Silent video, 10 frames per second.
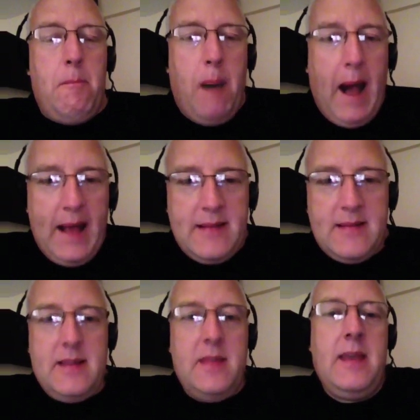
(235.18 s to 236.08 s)

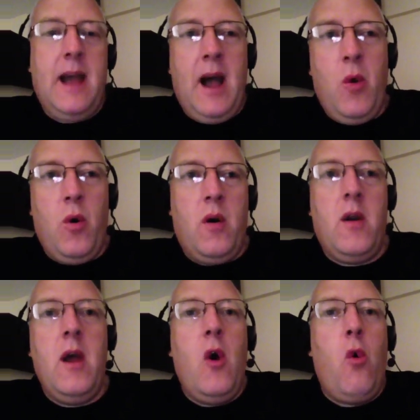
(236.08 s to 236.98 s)
past the hour
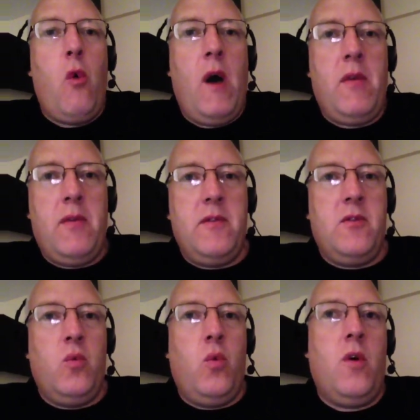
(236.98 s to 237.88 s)
rather than
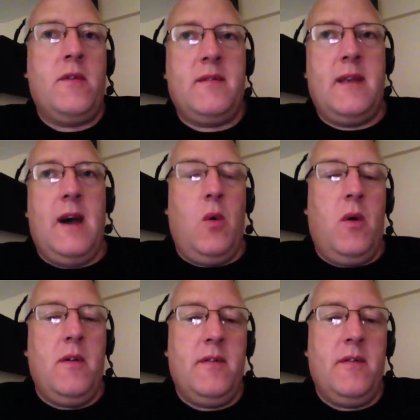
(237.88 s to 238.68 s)
towards the hour.